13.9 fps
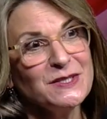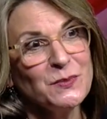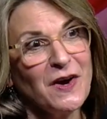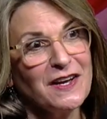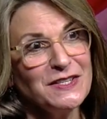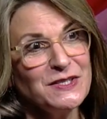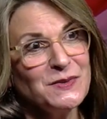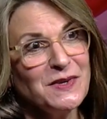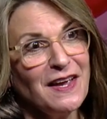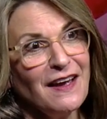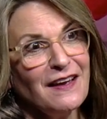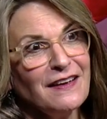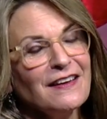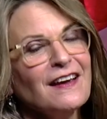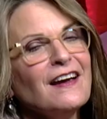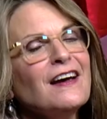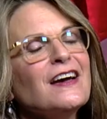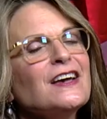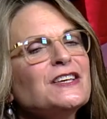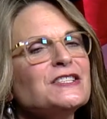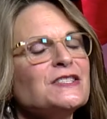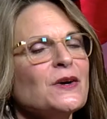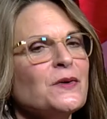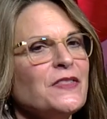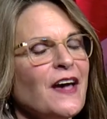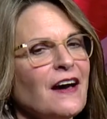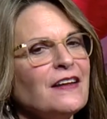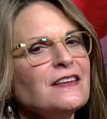Y2K. So
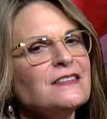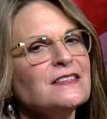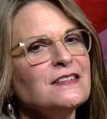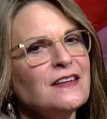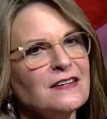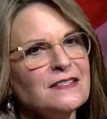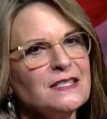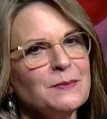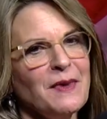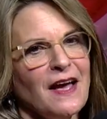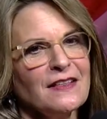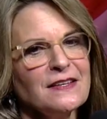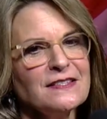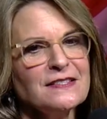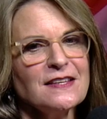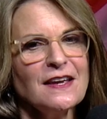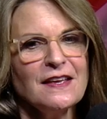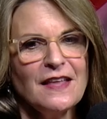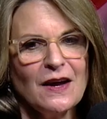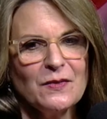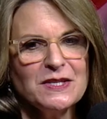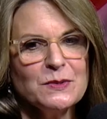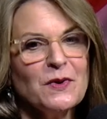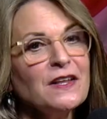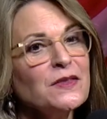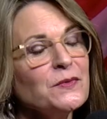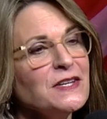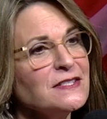that is a nice balance. And that was one of
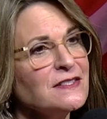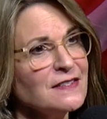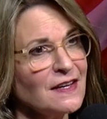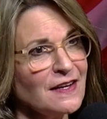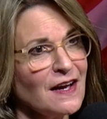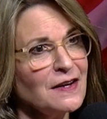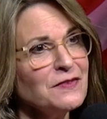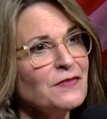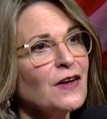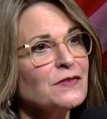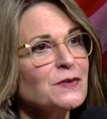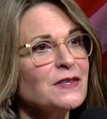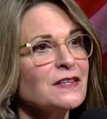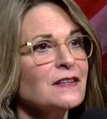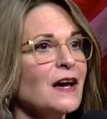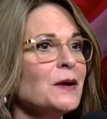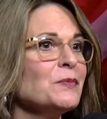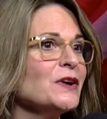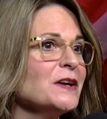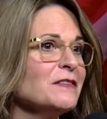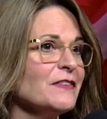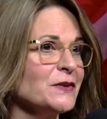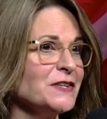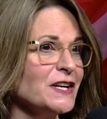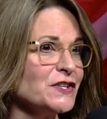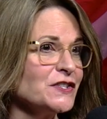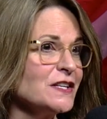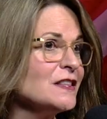the reasons I got involved with the Library
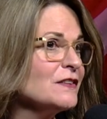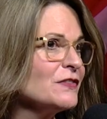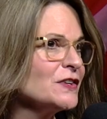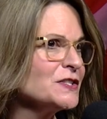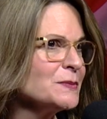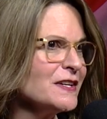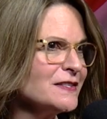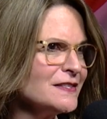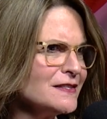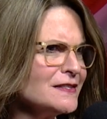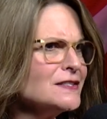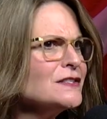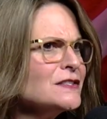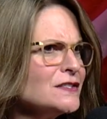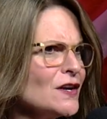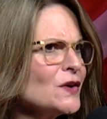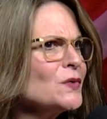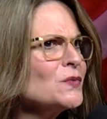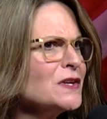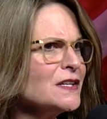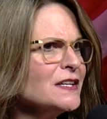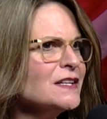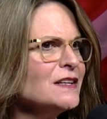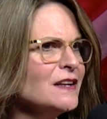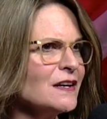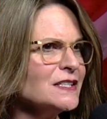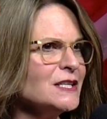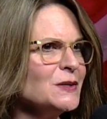Foundation in the first place, is to start really
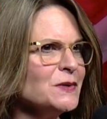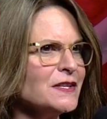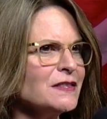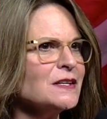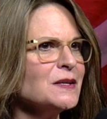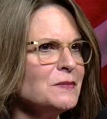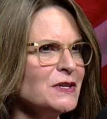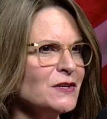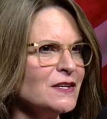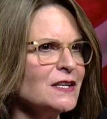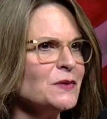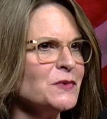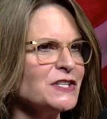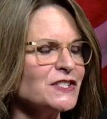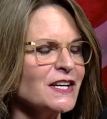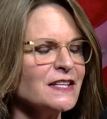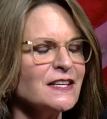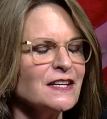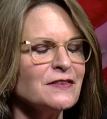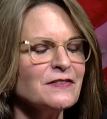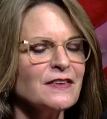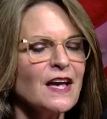connecting with the community in which I live.